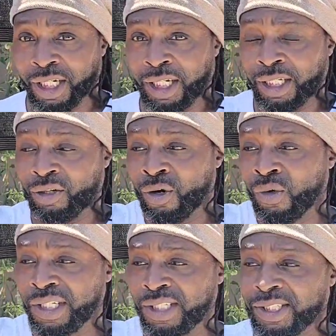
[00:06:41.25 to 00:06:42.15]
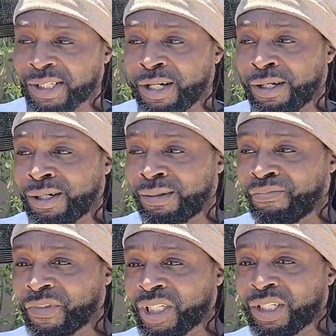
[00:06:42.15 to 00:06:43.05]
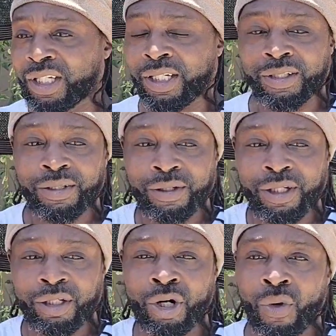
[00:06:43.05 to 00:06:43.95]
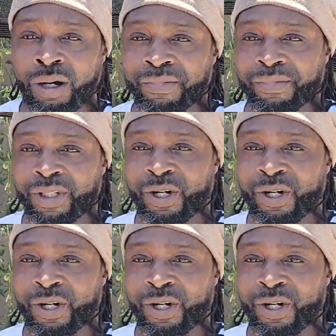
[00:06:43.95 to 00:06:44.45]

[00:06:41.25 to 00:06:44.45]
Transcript: And always go up.